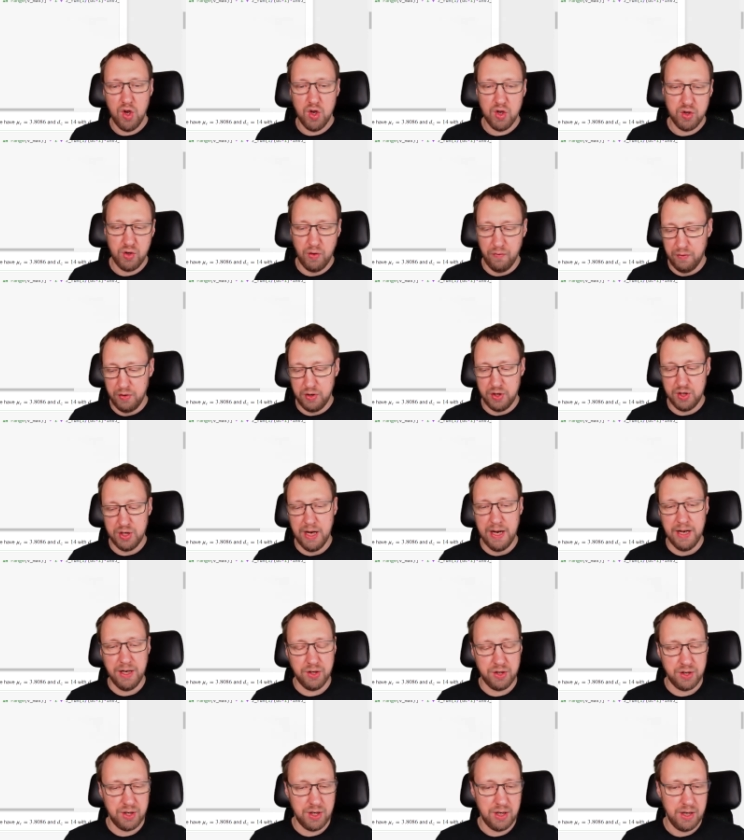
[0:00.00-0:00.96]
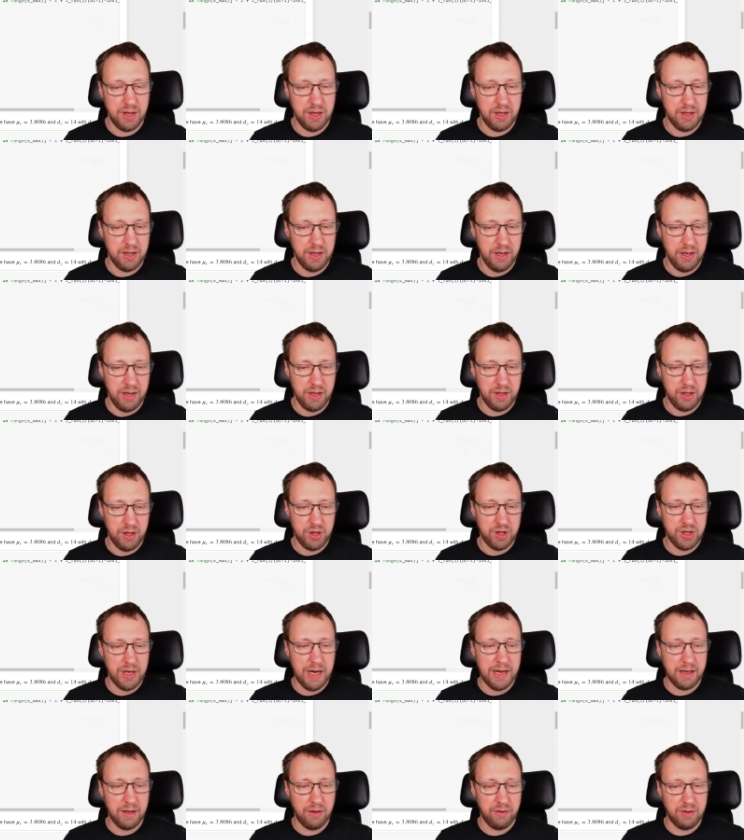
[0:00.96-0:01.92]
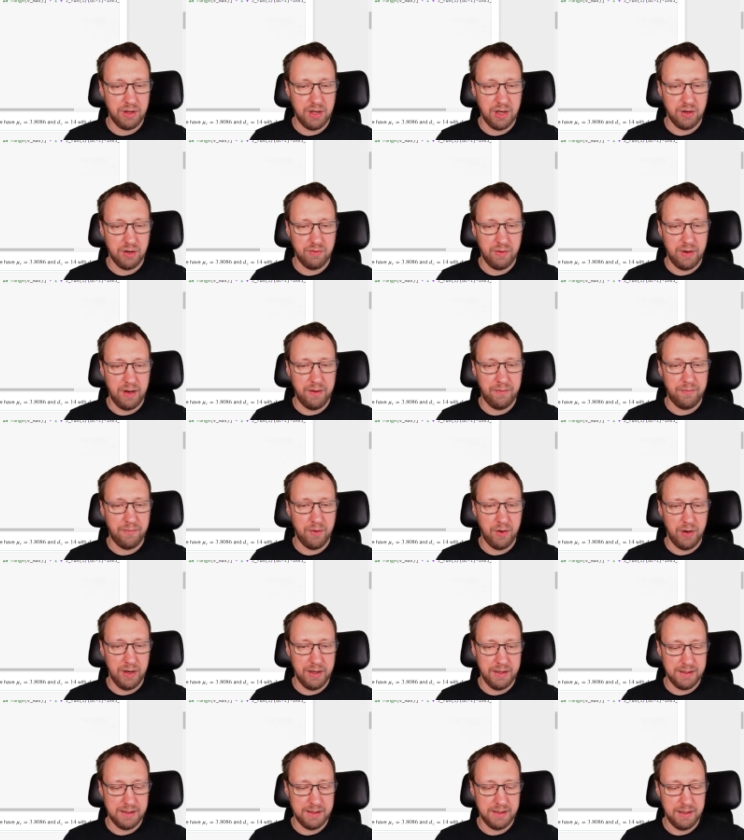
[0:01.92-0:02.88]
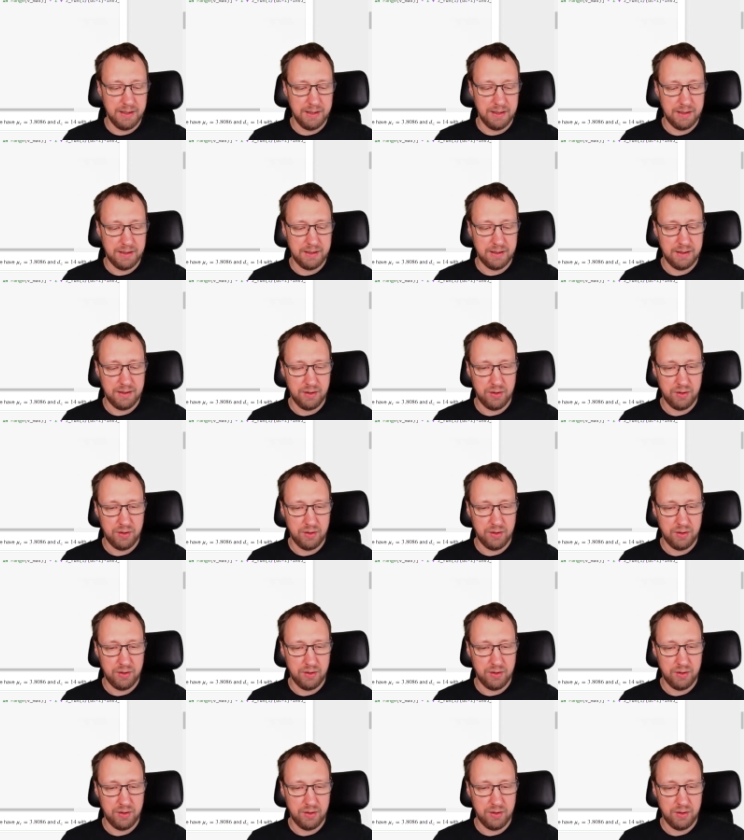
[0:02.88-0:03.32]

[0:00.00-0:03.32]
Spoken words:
If we change the check node degree, for instance,